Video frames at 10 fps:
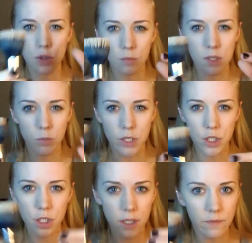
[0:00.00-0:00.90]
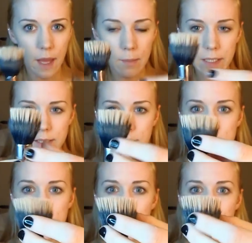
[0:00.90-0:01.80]
too much pressure, if that makes
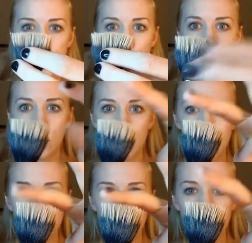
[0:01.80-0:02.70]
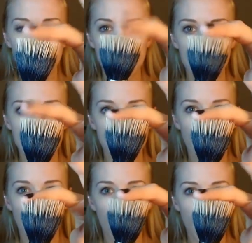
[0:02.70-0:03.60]
sense. You want to make sure it's just these
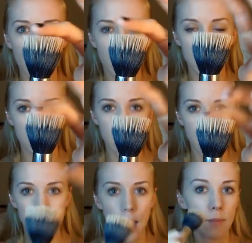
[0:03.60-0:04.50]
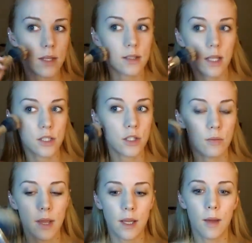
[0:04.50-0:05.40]
tall white bristles at the top that's touching
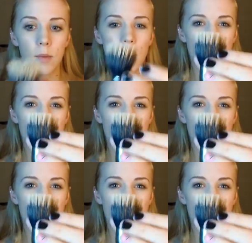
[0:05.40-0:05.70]
your makeup.